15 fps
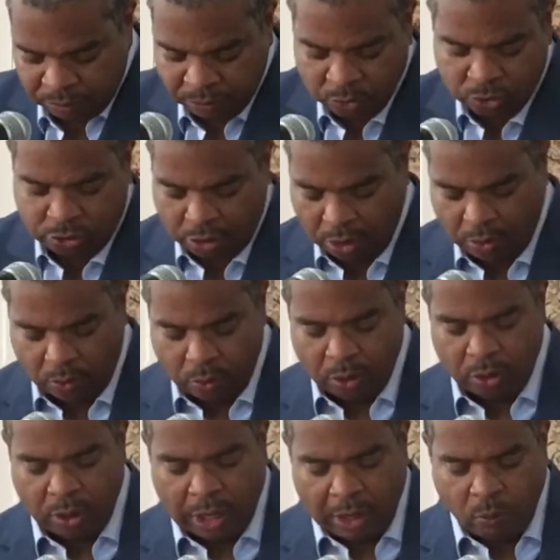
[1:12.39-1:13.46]
So
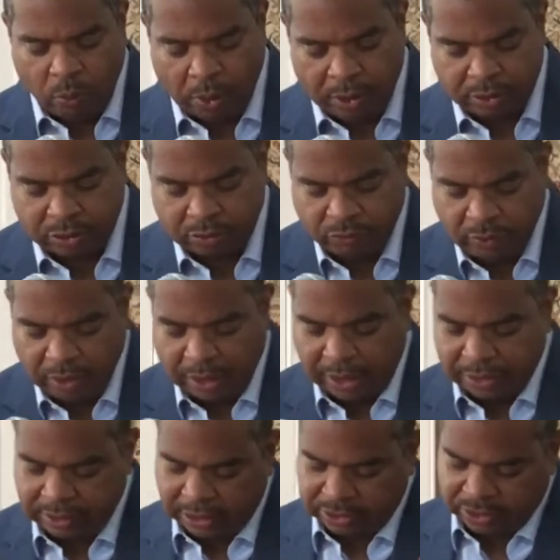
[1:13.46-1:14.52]
I want us to
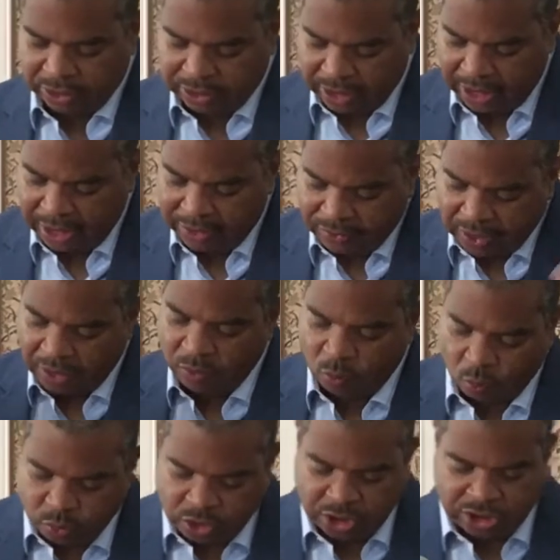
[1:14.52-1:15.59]
realize that today
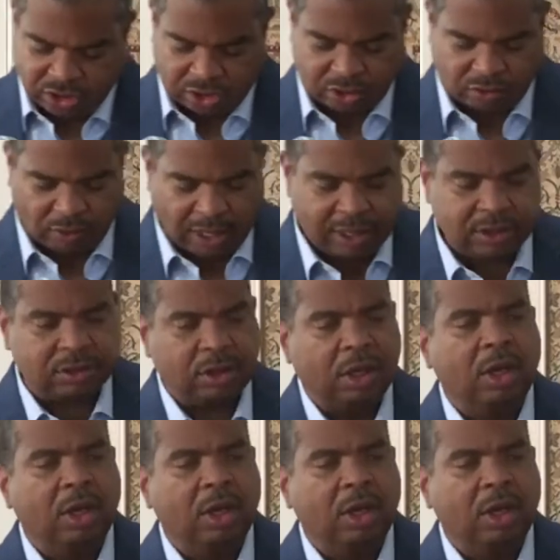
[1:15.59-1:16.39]
that Jesus Christ,